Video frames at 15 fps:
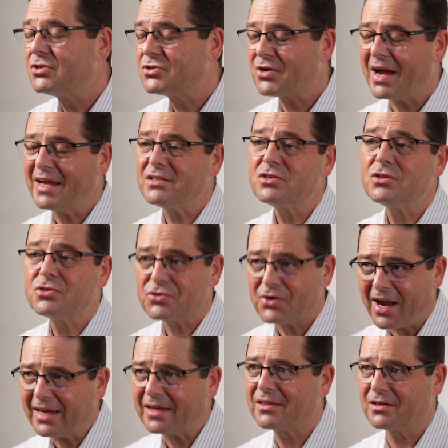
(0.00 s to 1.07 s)
trying to
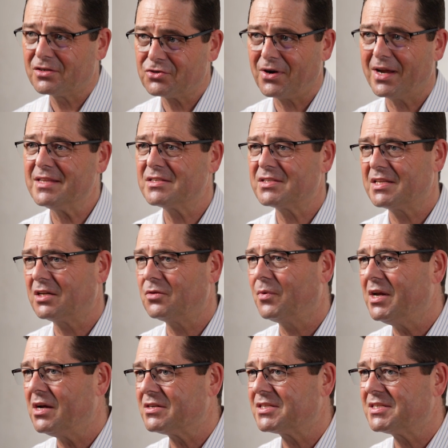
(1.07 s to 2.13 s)
track the trends that
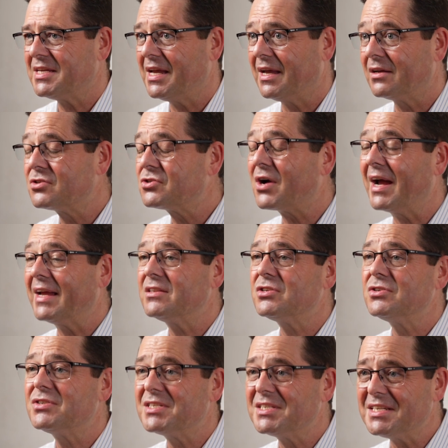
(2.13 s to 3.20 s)
we are seeing, trying
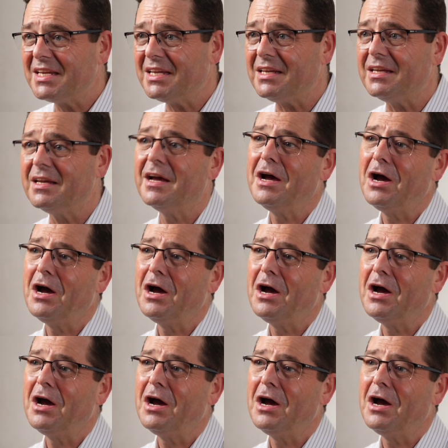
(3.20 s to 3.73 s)
to see